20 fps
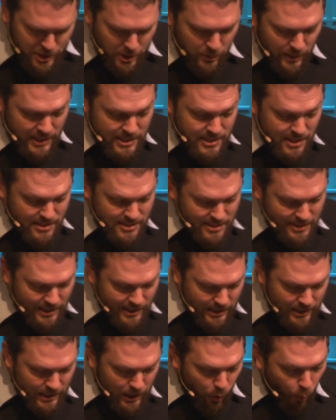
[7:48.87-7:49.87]
2? He says,
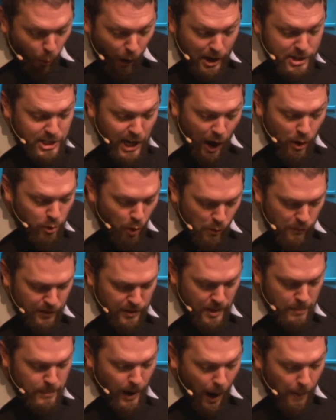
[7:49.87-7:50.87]
watch out over
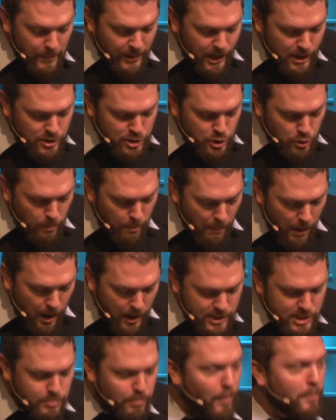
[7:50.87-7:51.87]
them, not because you
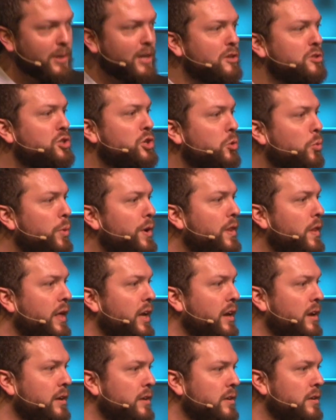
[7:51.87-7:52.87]
must, but because you're
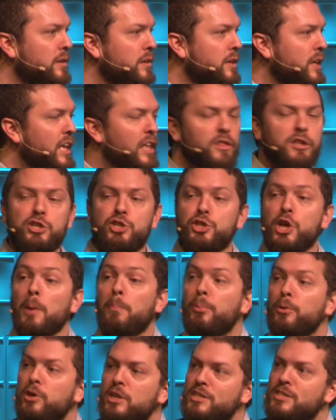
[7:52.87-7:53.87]
willing. The
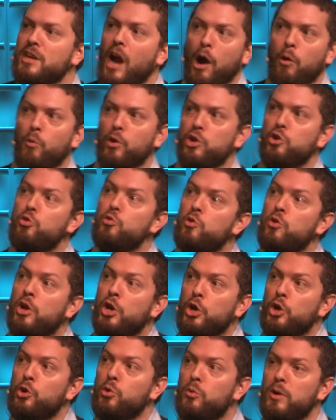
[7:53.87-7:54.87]
shepherd is not one
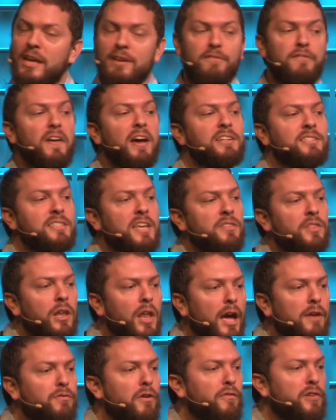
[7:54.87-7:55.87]
who invests in the
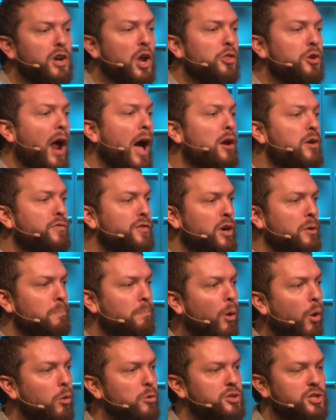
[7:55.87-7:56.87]
life of another out of
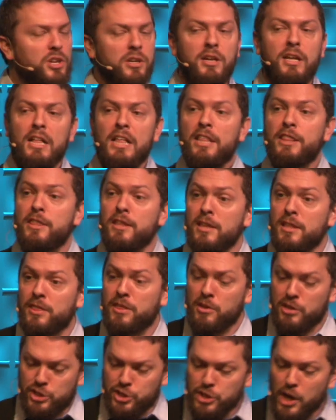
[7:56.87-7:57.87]
compulsion.
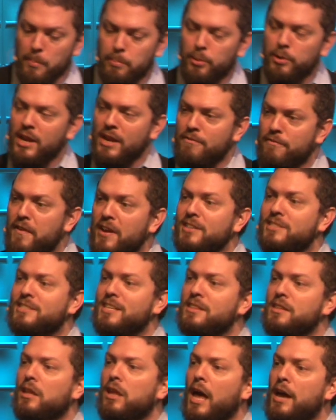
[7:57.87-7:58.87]
The shepherd invests
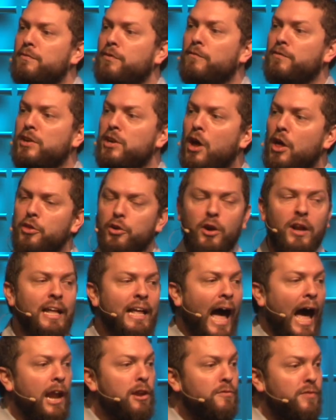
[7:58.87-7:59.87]
in the life of another
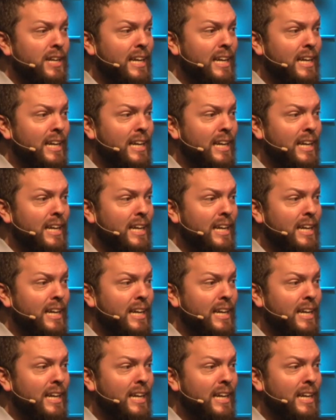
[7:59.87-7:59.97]
out of a